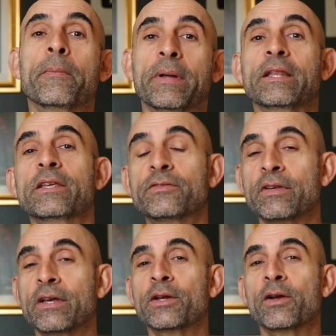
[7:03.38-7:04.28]
But in
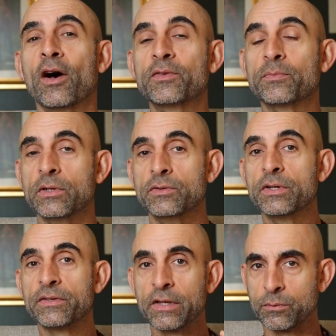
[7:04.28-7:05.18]
this Gospel of
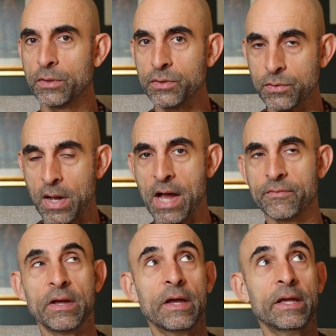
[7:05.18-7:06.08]
Judas, that's what you
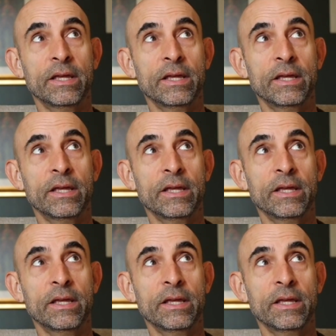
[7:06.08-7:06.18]
have.